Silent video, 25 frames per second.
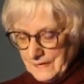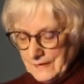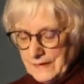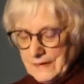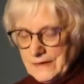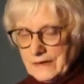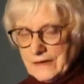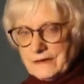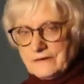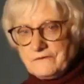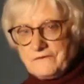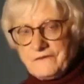
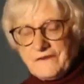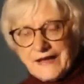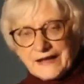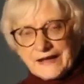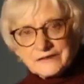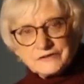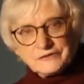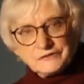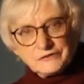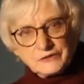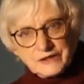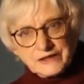In fact,
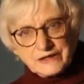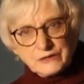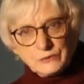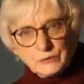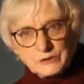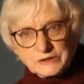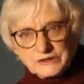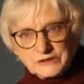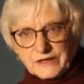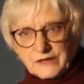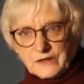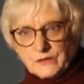
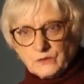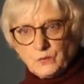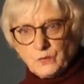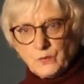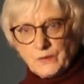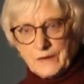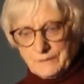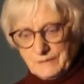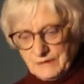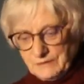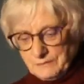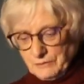frequently,
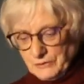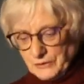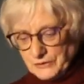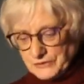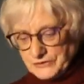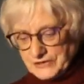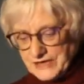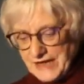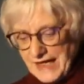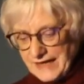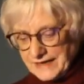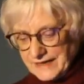women
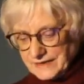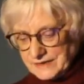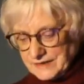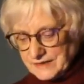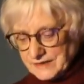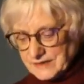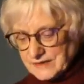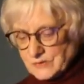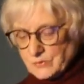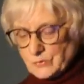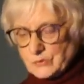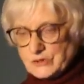
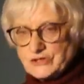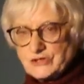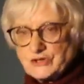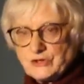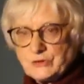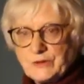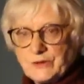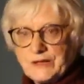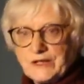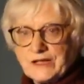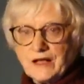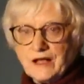protagonists were
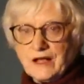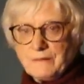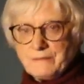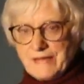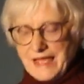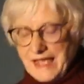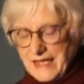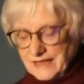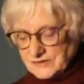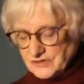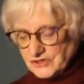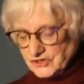doing a
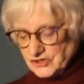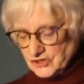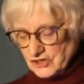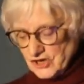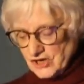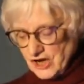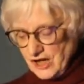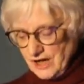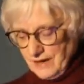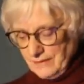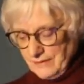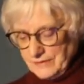man's
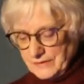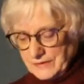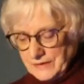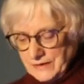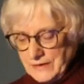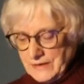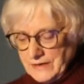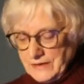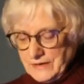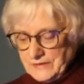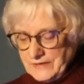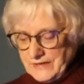job.
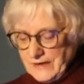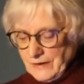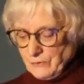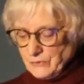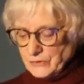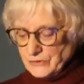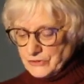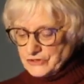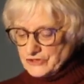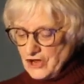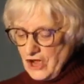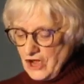They were
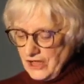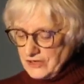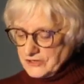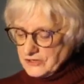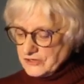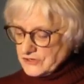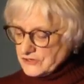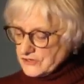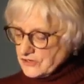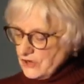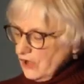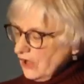
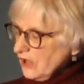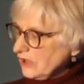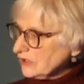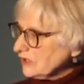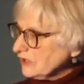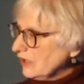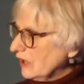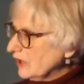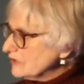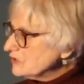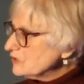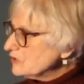daughters called
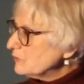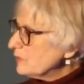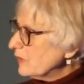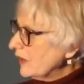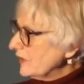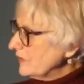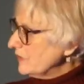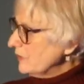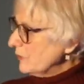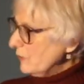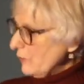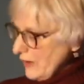on to
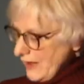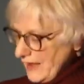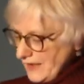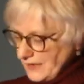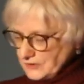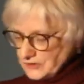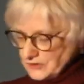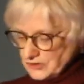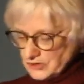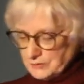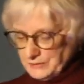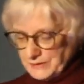run the
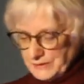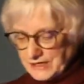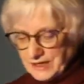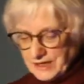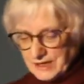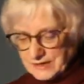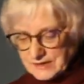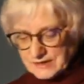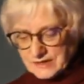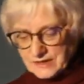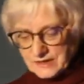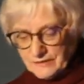ranch
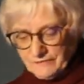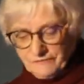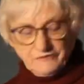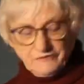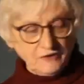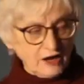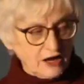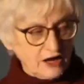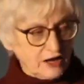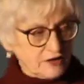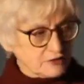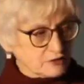because their
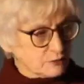father